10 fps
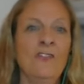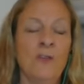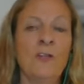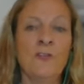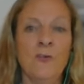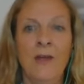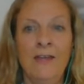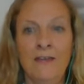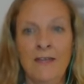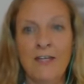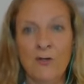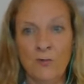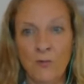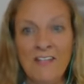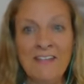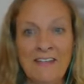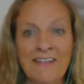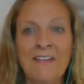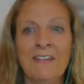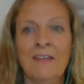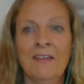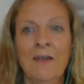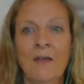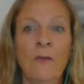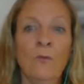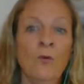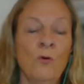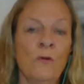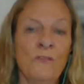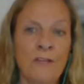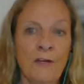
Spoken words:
drug trade increases. The war on